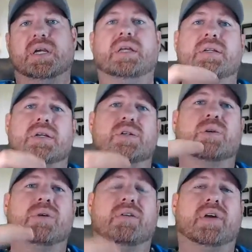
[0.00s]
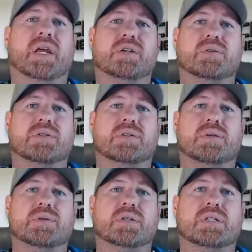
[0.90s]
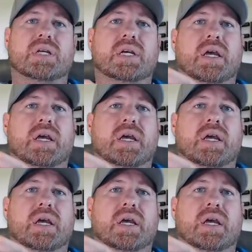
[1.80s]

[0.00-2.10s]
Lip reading: It's controlled by financial institutions.